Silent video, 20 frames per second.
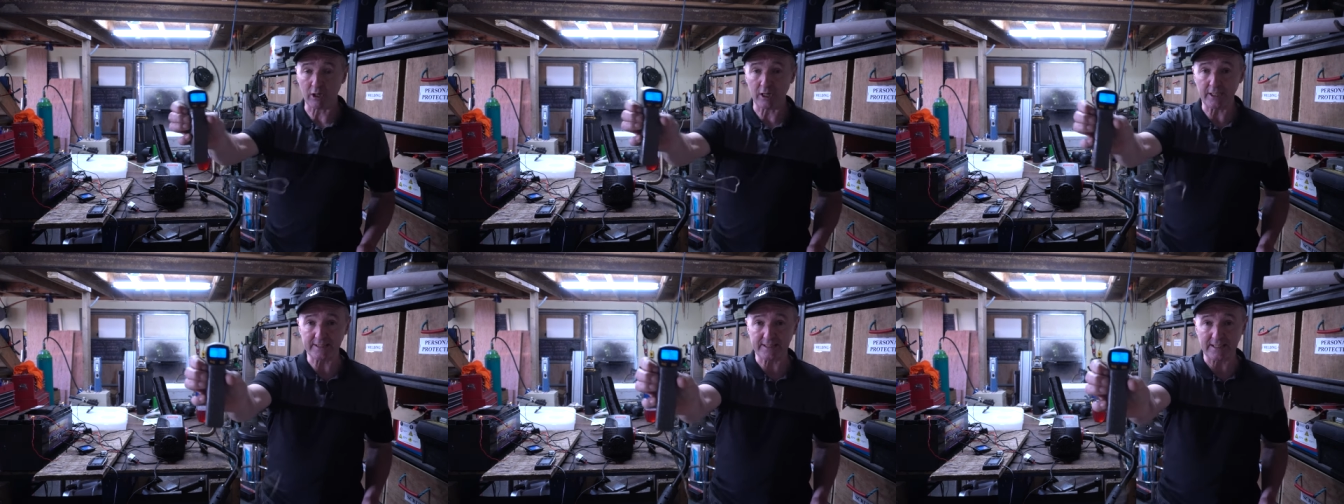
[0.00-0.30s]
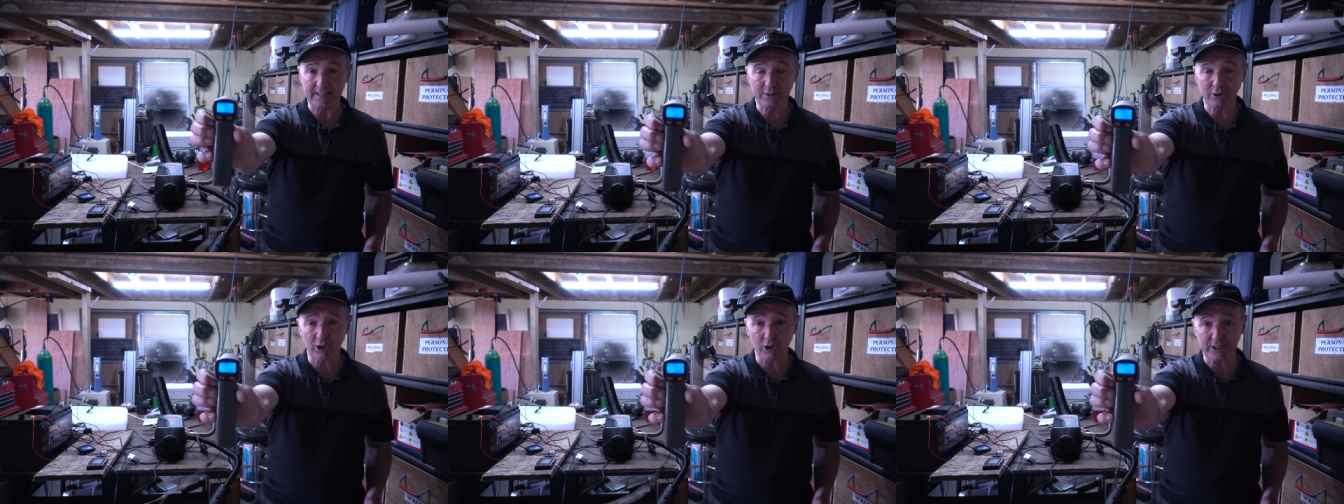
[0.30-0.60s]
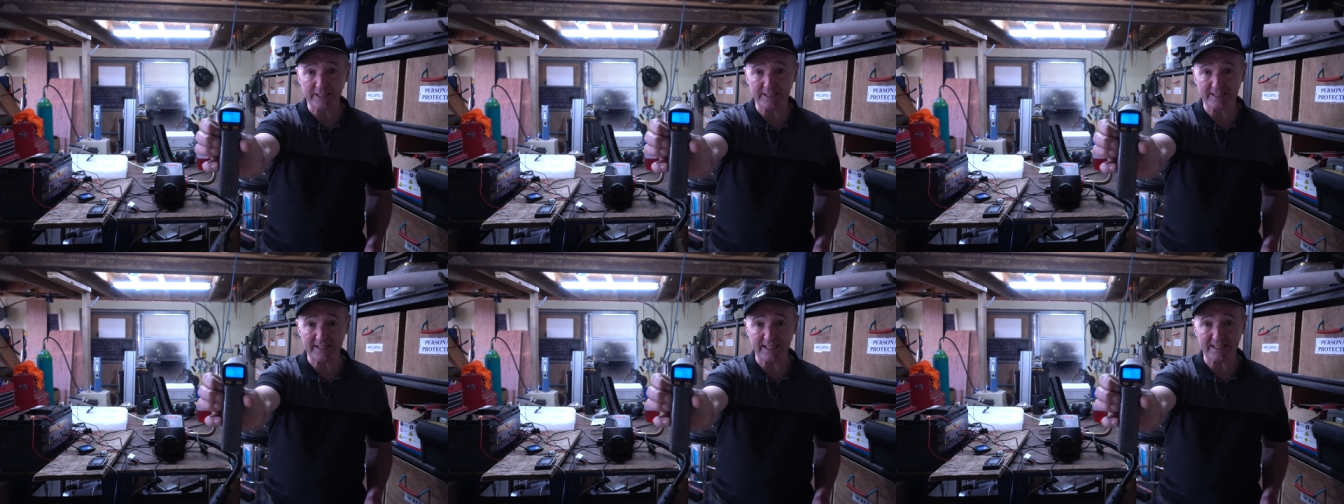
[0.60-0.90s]
rising,
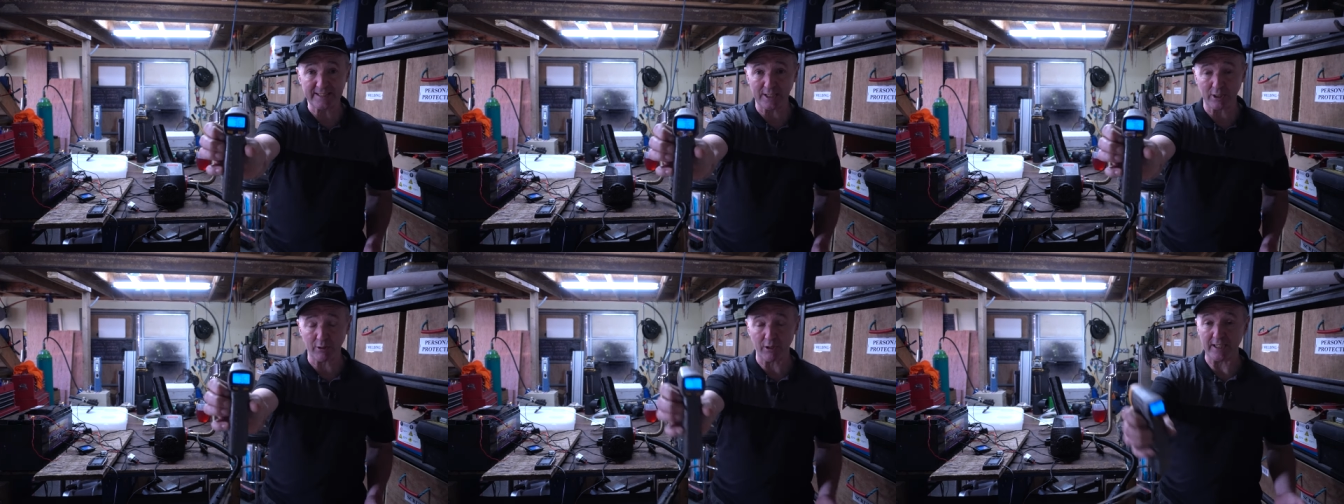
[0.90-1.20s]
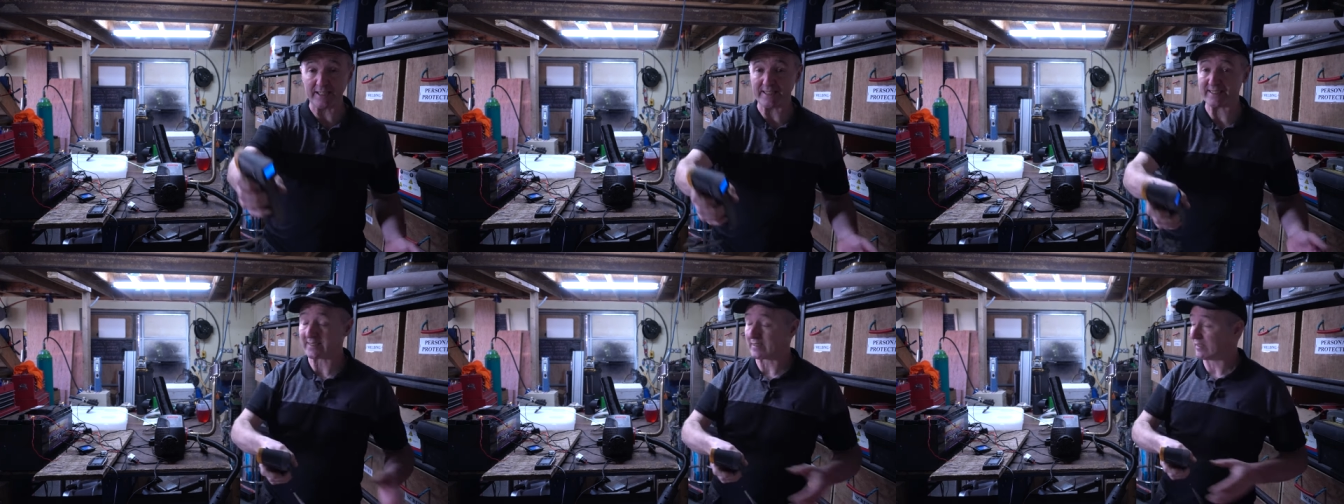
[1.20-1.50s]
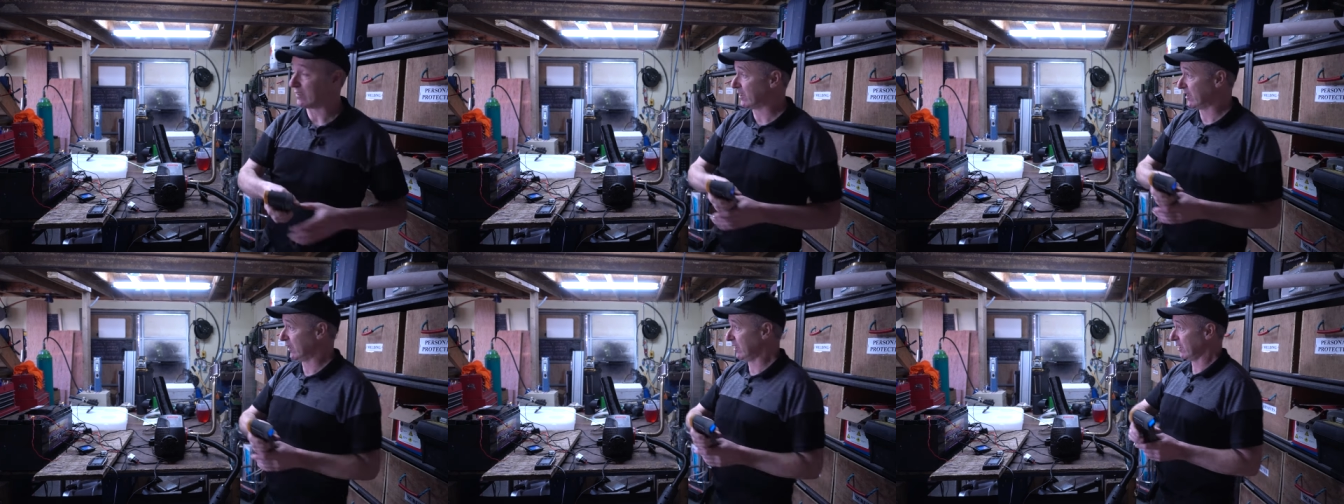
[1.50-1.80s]
36 degrees.
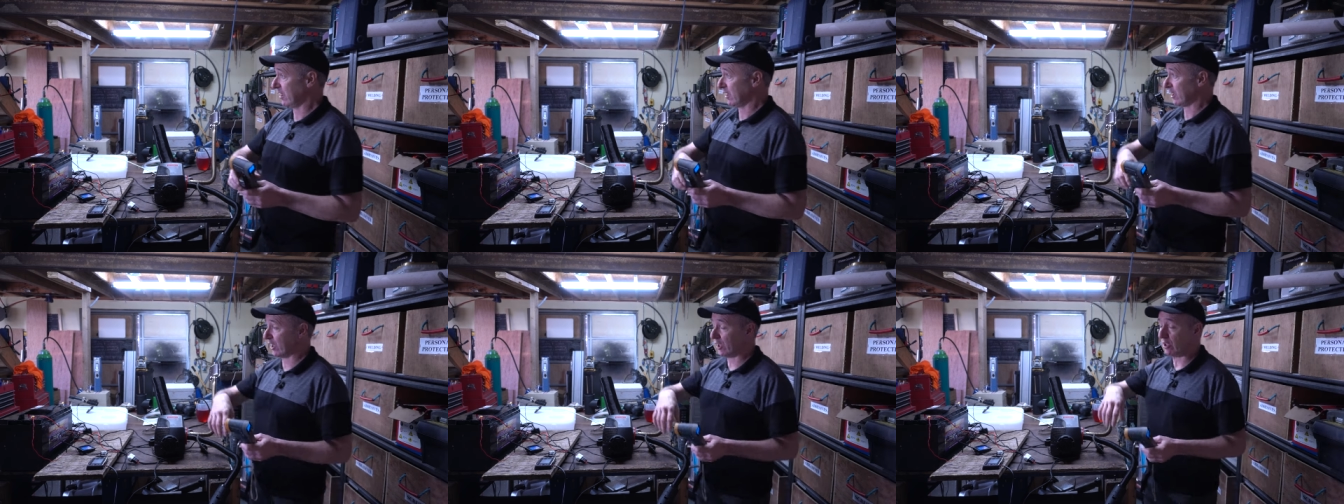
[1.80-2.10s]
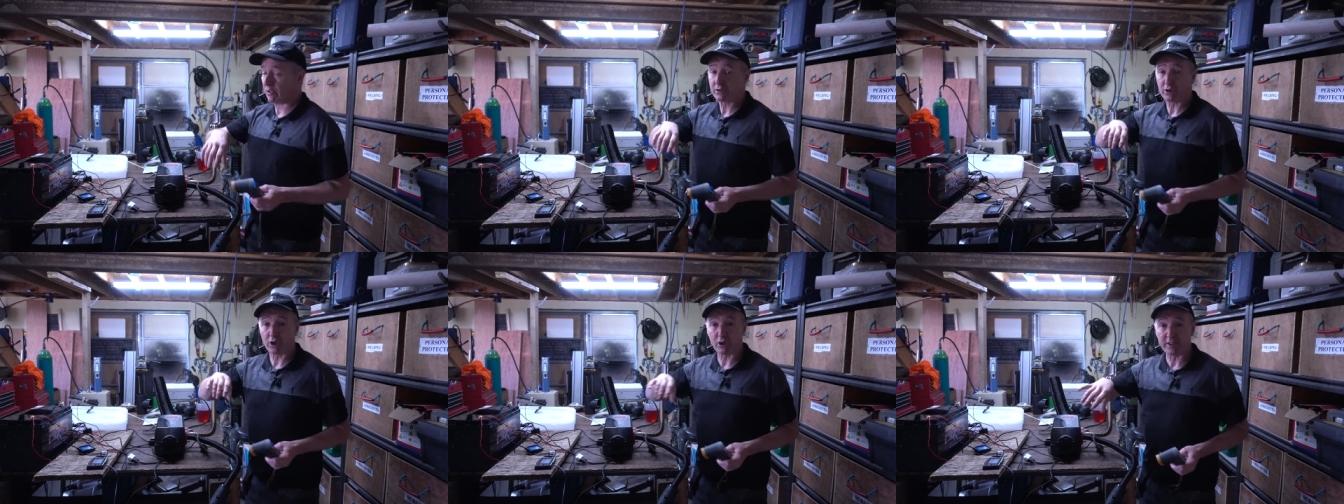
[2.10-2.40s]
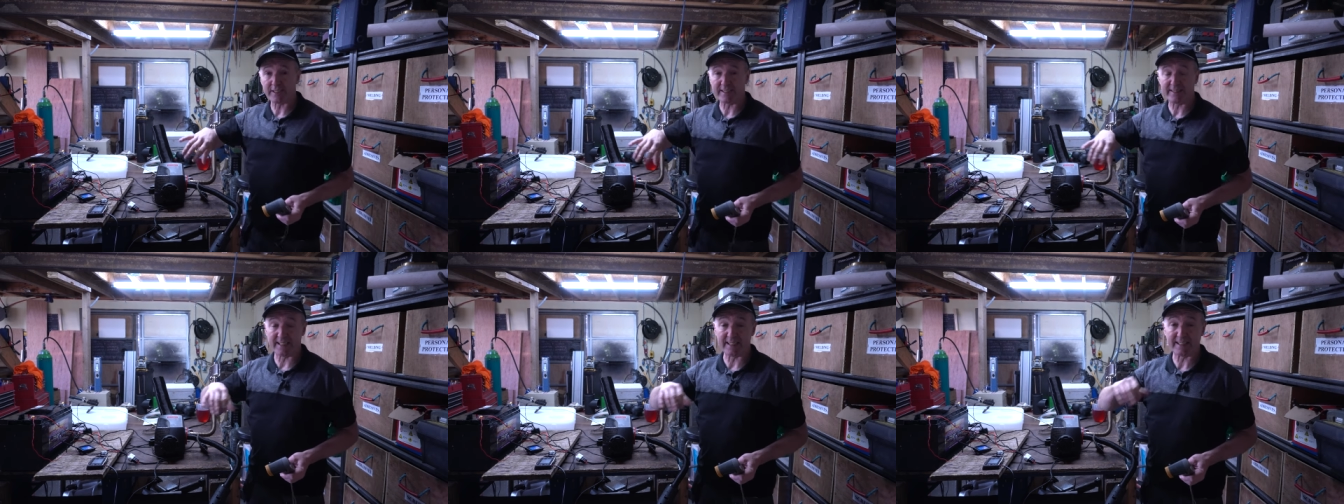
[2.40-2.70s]
You know,
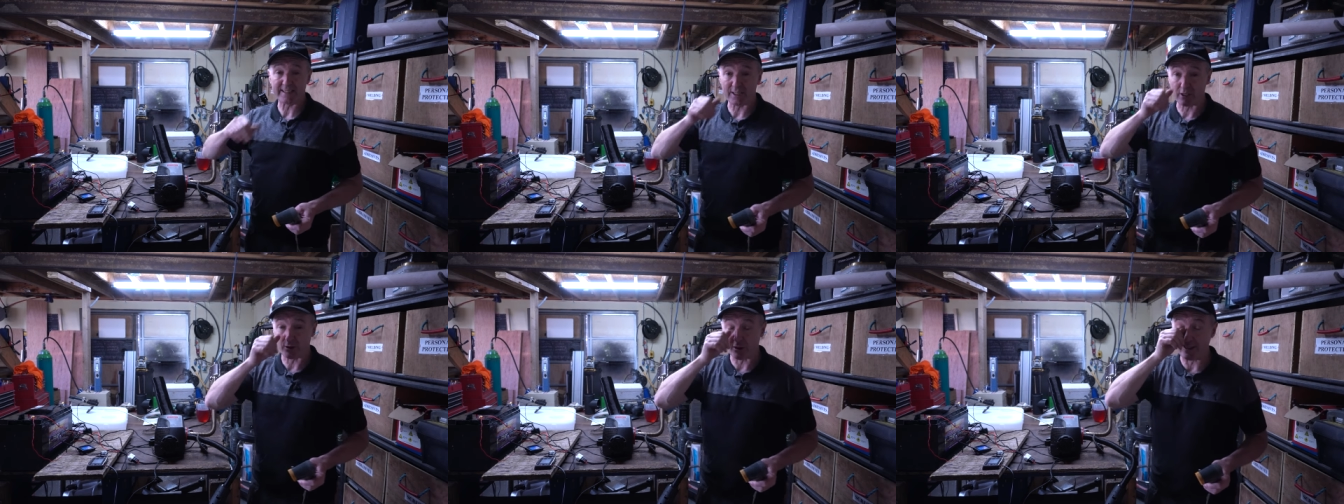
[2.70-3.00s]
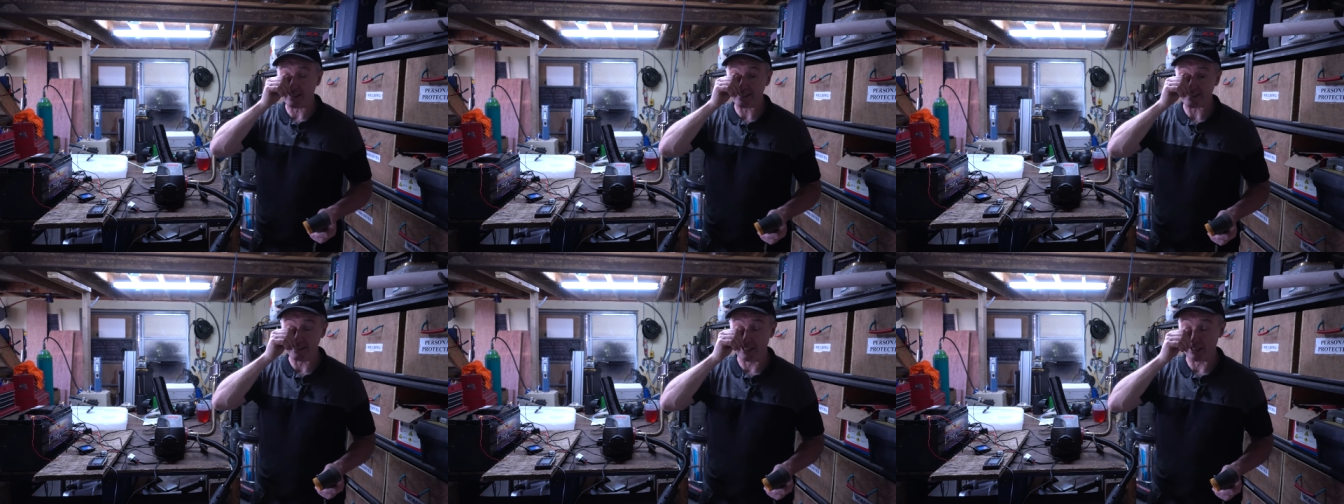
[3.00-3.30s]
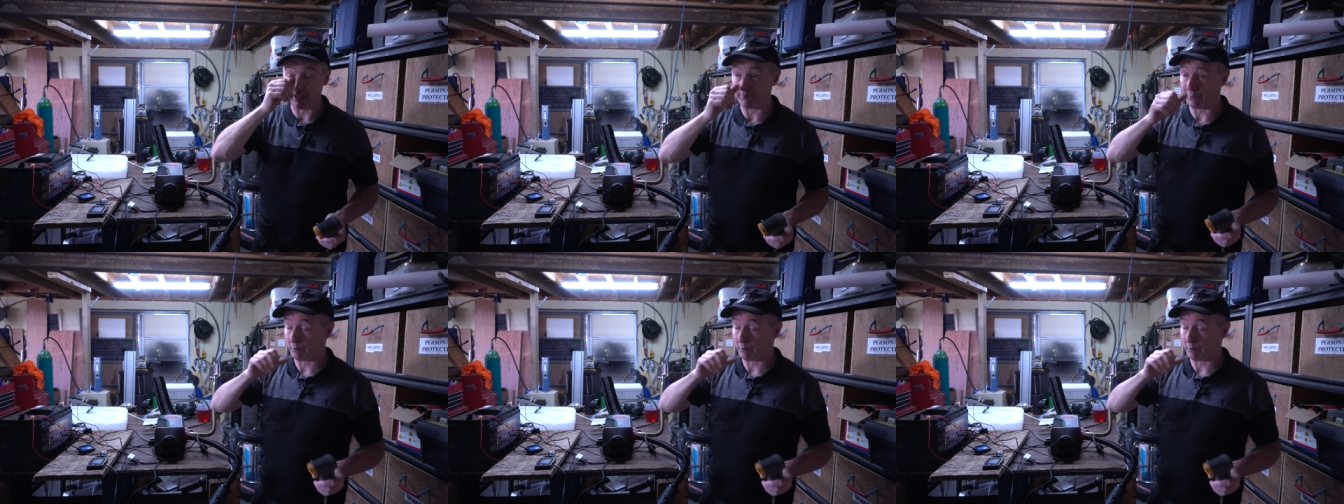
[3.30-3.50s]
36 degrees now.